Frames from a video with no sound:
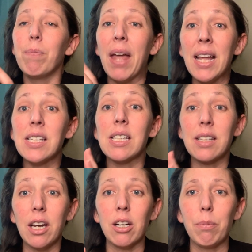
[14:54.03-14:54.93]
That's the
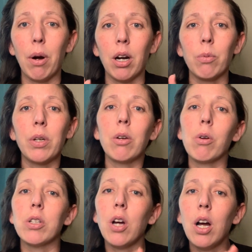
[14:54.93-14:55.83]
scary part. When you go
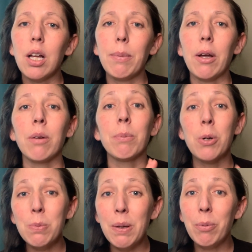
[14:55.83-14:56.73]
to talk about it,
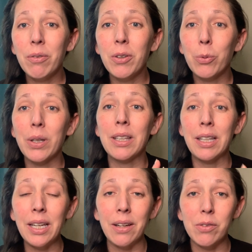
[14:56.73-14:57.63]
most people feel
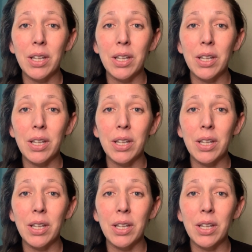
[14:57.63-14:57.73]
relieved.